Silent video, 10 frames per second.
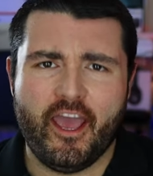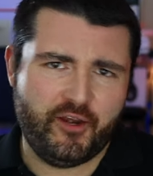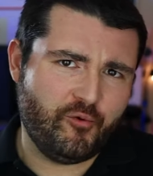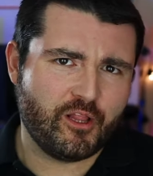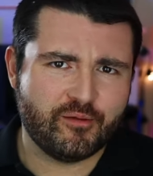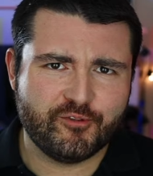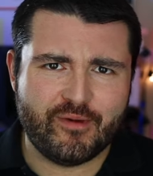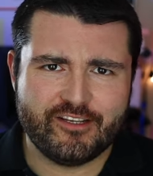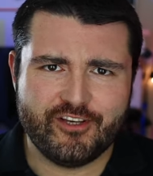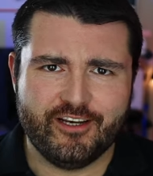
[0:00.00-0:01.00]
and welcome to
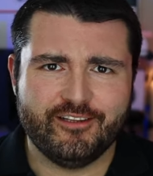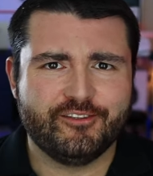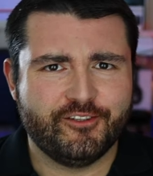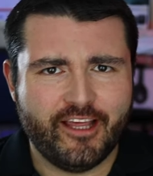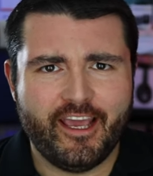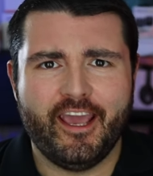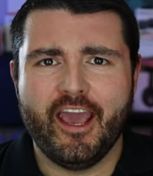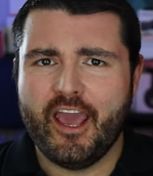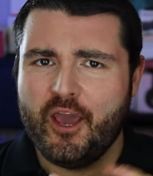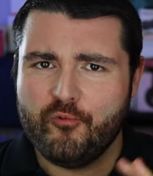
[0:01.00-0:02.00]
my channel. Today
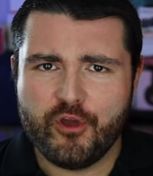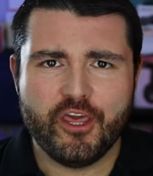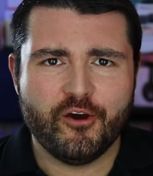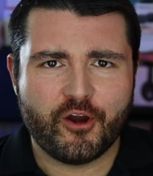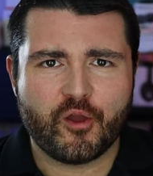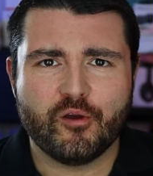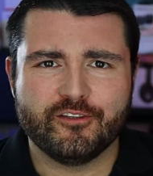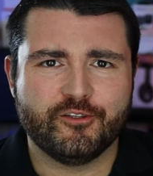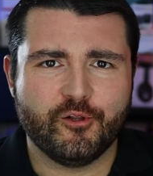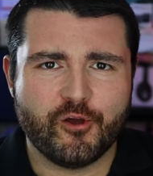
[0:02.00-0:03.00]
we are going to
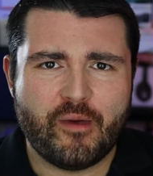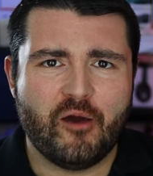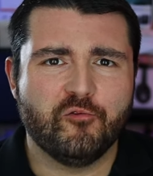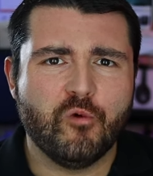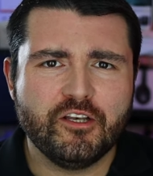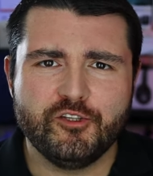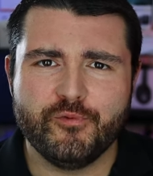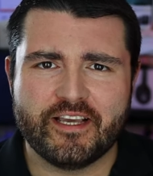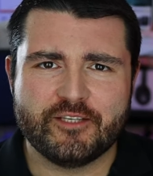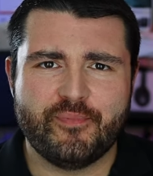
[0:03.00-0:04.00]
talk about what to
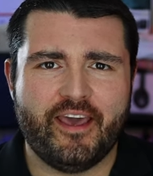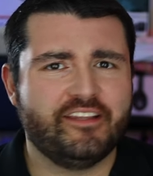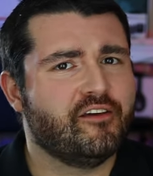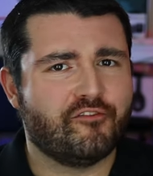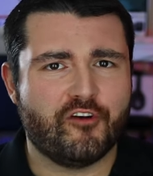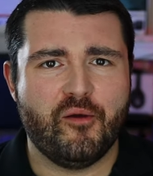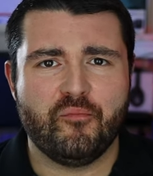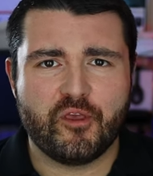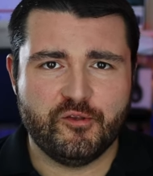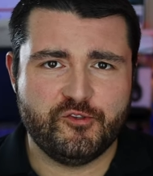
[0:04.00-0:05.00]
expect from
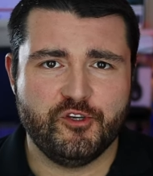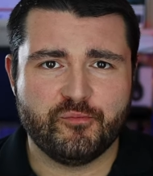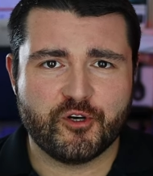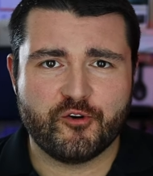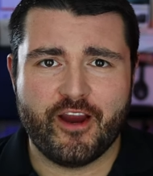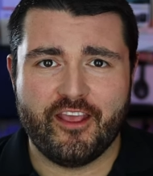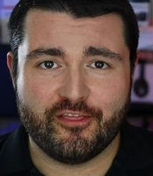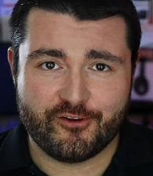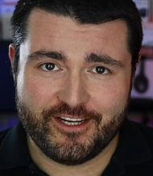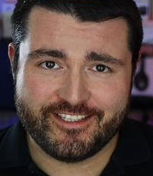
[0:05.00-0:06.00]
consumer grade
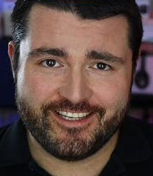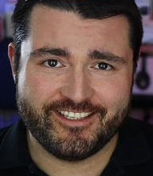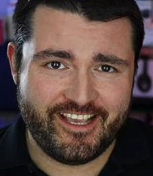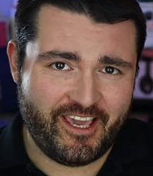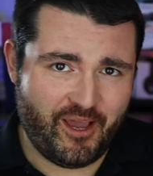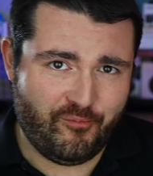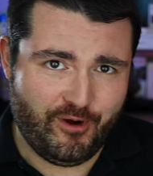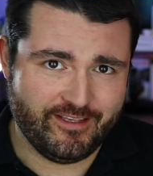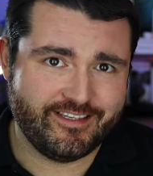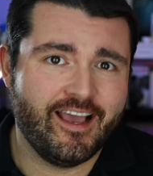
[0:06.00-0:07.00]
three sixty
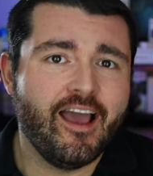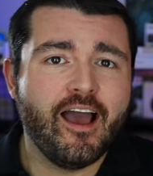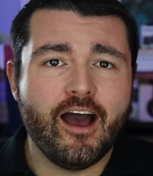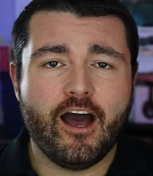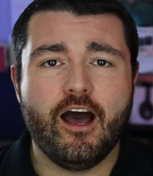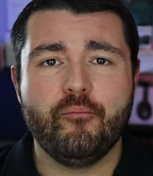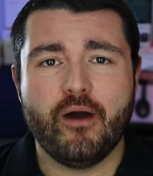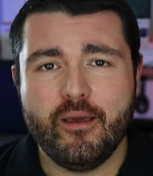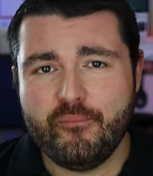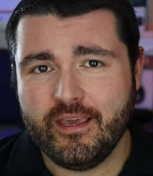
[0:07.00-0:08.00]
cameras. Um,
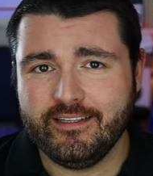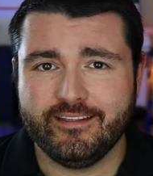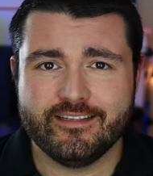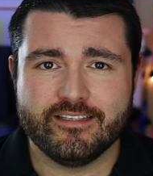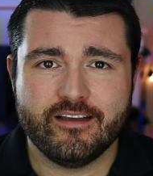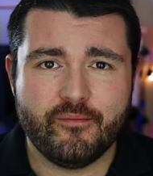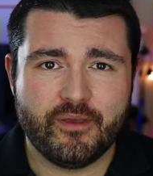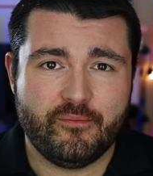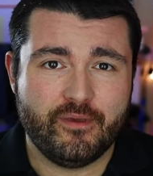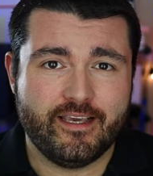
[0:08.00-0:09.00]
I picked this
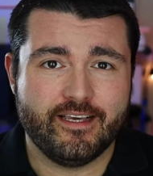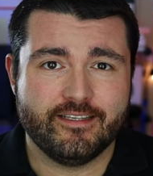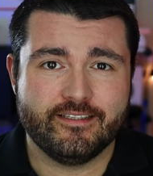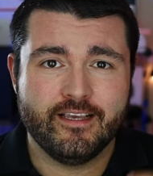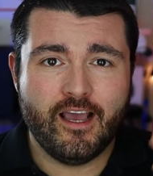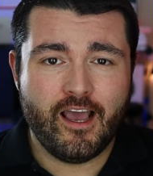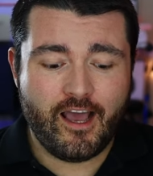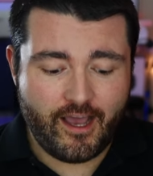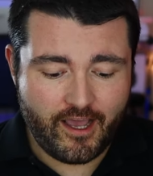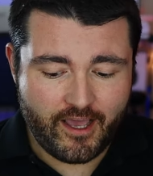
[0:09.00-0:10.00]
topic because
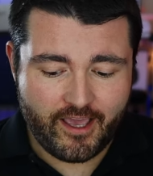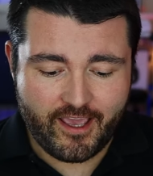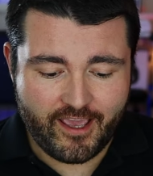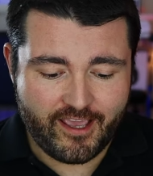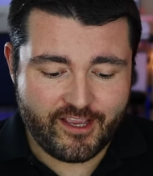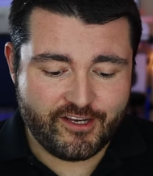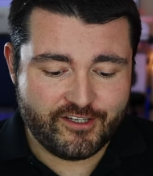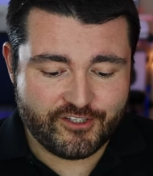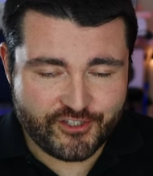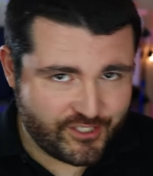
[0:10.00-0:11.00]
I
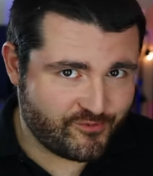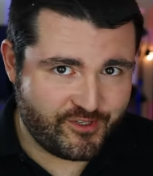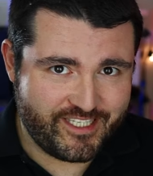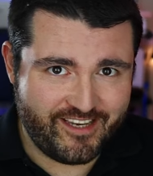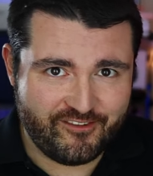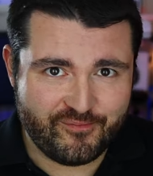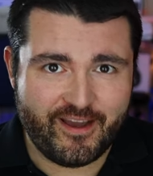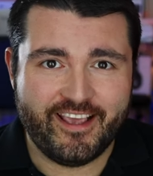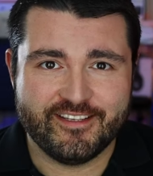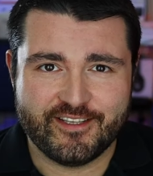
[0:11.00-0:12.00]
just received
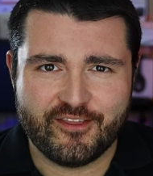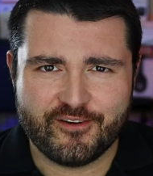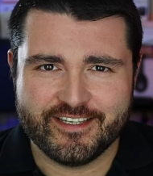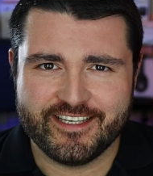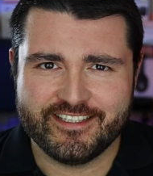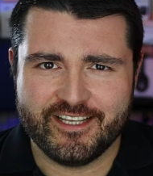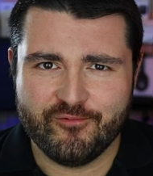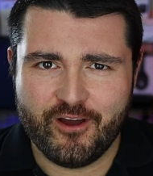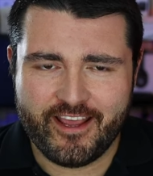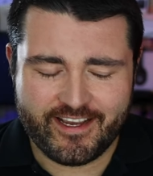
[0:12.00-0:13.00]
my Insta three sixty
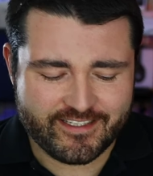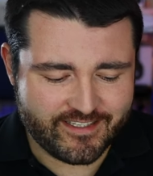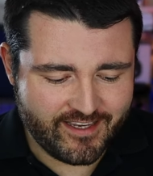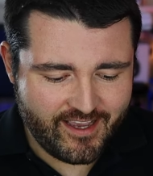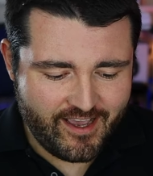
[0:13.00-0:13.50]
ONE X.